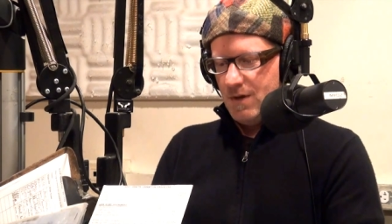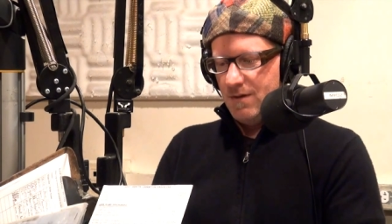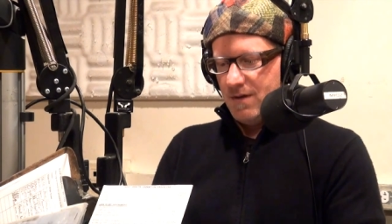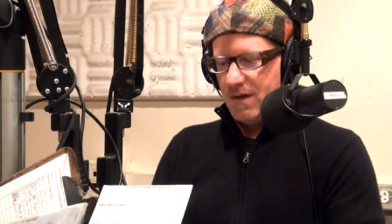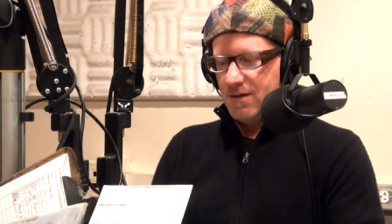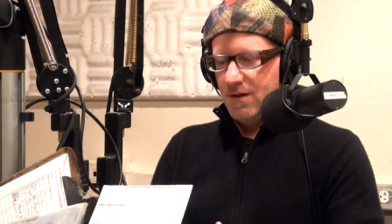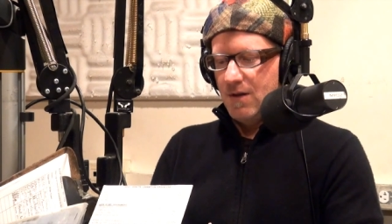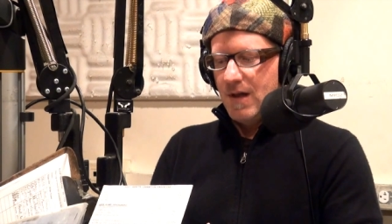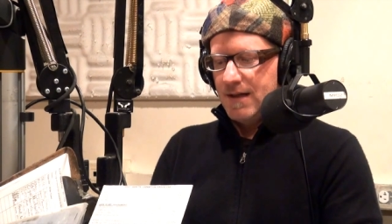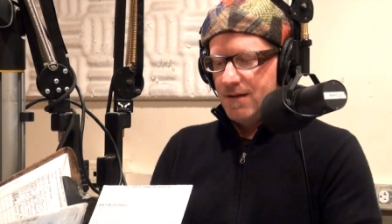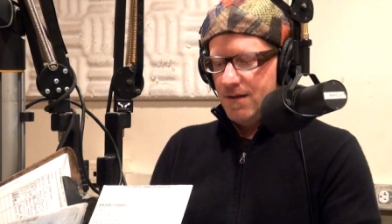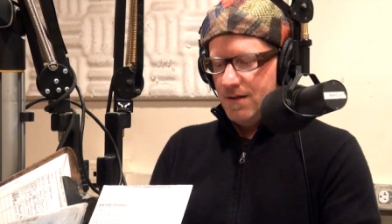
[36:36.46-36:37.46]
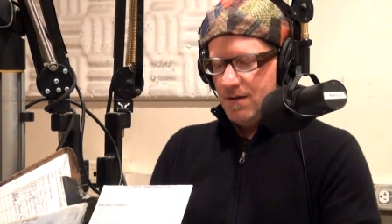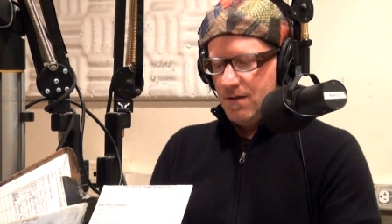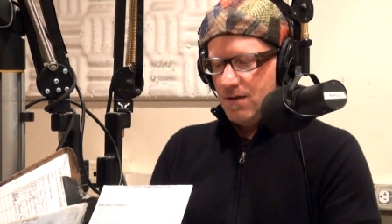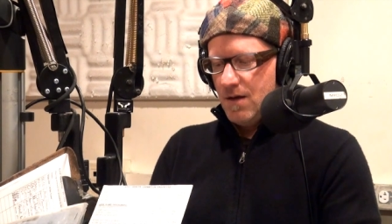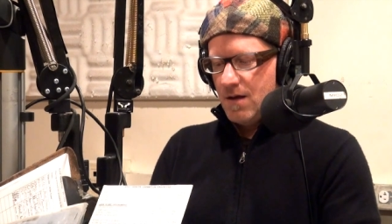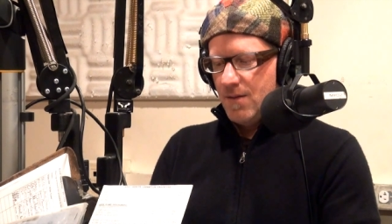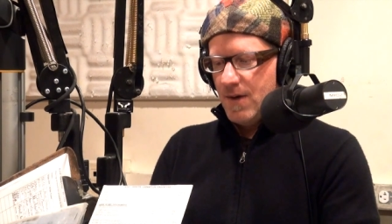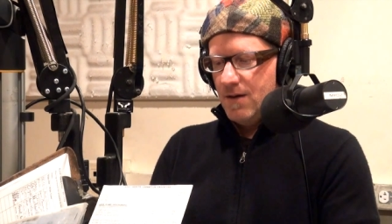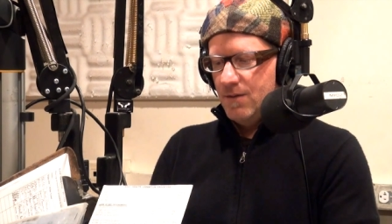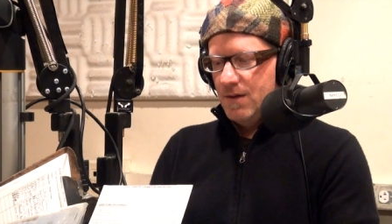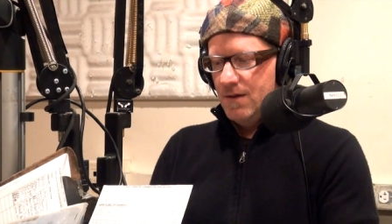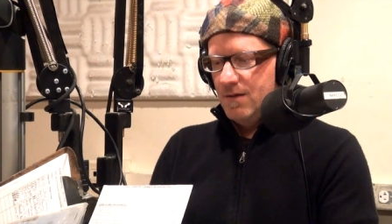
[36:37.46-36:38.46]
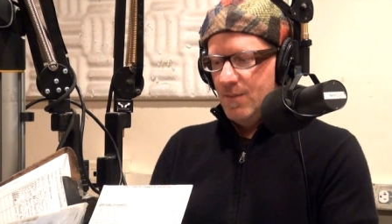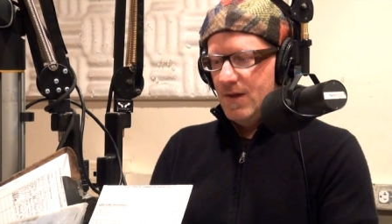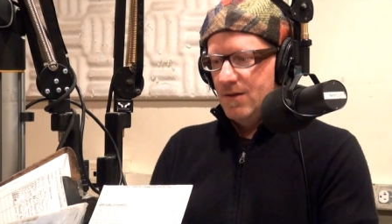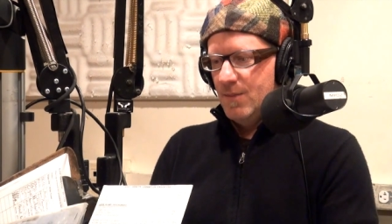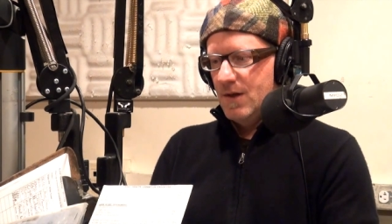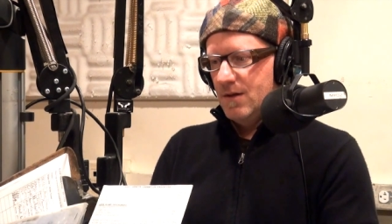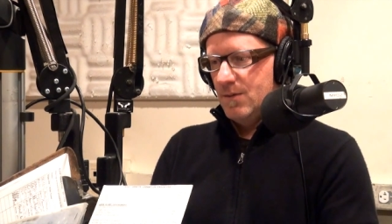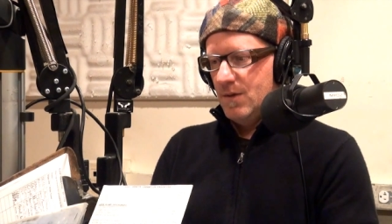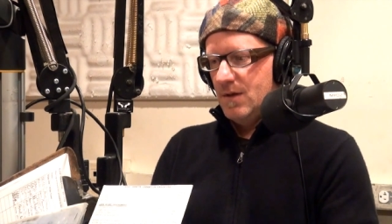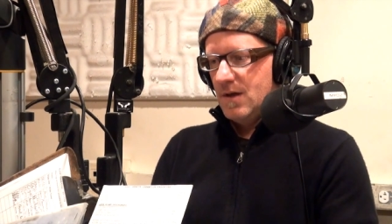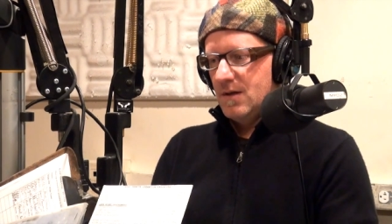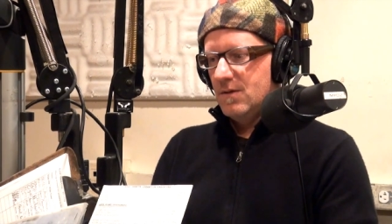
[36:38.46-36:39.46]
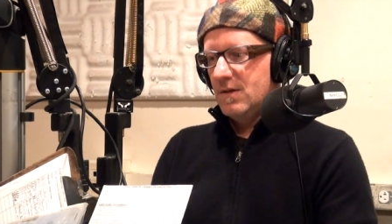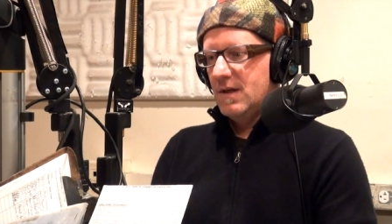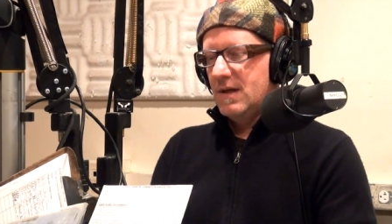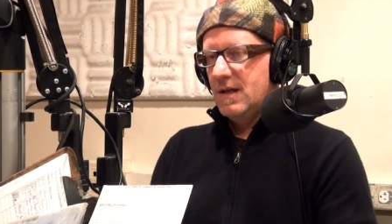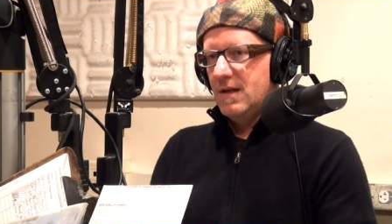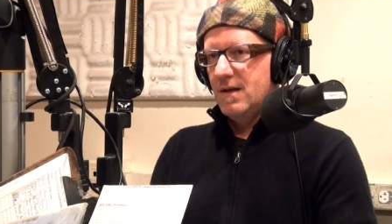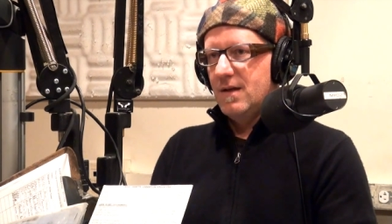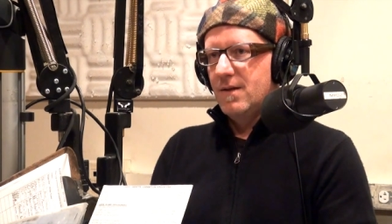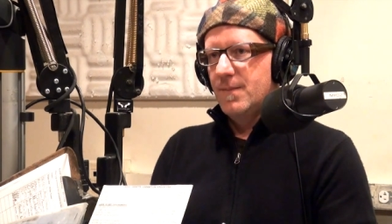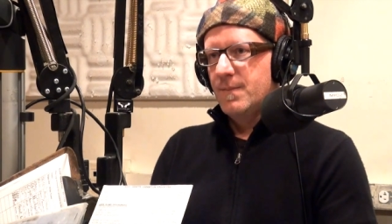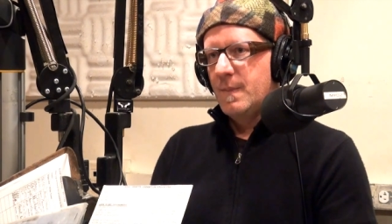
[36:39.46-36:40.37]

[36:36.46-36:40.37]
there's actually a lot to, to talk about with this piece because we not only did